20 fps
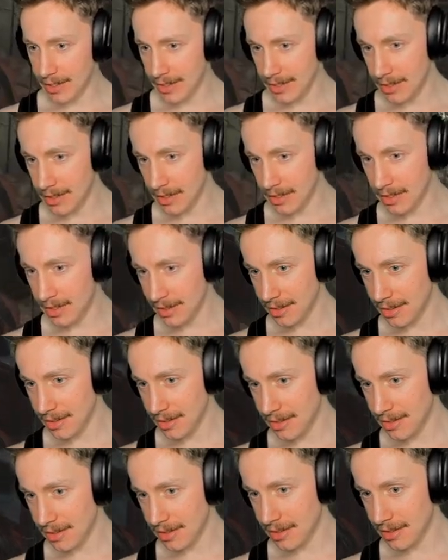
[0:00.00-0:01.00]

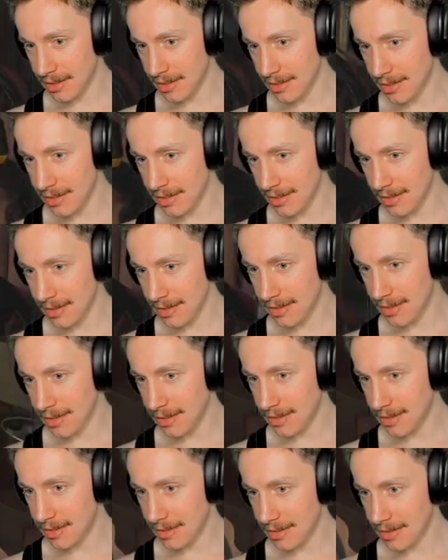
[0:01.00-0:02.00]

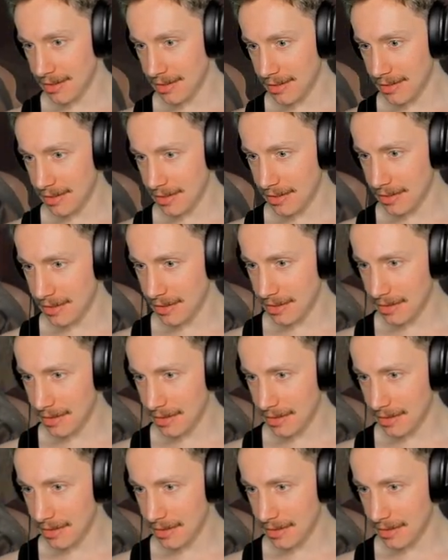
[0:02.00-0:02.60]
Nobody speaks.